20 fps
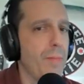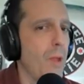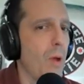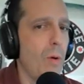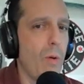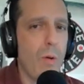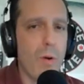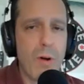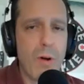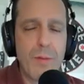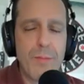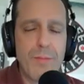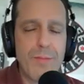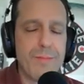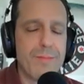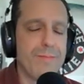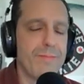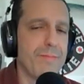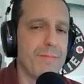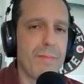or
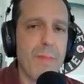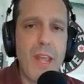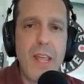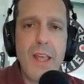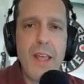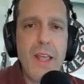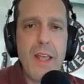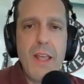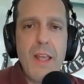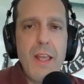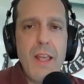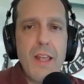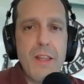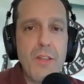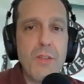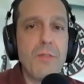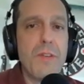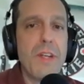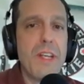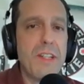
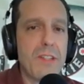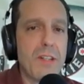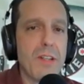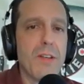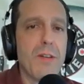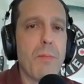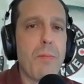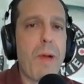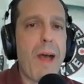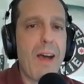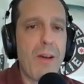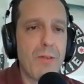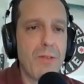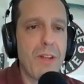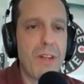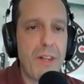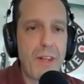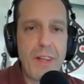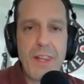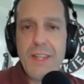you need to pound
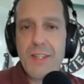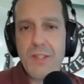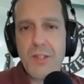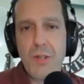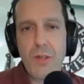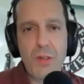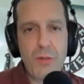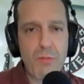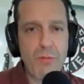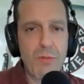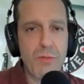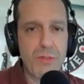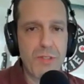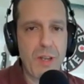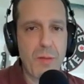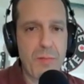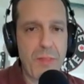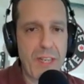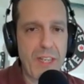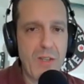this through something,